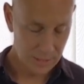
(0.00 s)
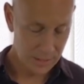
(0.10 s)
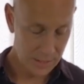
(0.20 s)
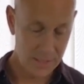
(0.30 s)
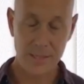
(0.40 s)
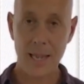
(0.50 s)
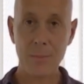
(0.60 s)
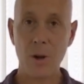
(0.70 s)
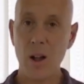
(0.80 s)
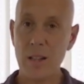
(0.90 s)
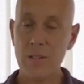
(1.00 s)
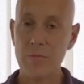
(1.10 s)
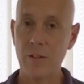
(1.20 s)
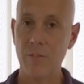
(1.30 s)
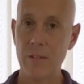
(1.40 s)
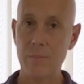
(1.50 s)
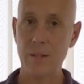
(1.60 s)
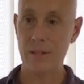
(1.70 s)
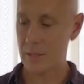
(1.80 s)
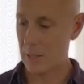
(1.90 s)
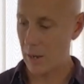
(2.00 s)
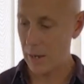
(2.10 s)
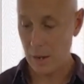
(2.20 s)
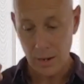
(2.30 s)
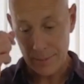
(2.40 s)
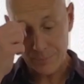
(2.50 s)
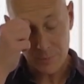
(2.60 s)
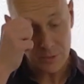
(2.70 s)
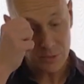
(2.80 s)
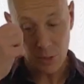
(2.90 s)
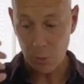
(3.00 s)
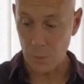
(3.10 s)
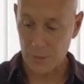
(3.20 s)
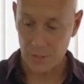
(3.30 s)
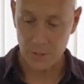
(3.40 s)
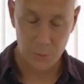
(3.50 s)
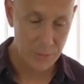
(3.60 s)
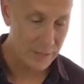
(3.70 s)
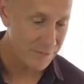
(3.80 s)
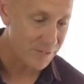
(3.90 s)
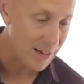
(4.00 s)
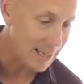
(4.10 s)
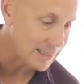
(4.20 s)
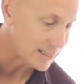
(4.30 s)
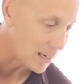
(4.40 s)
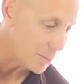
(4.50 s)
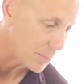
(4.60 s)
The table height is roughly mid-thigh height. So what we're going to do, we're going to flex up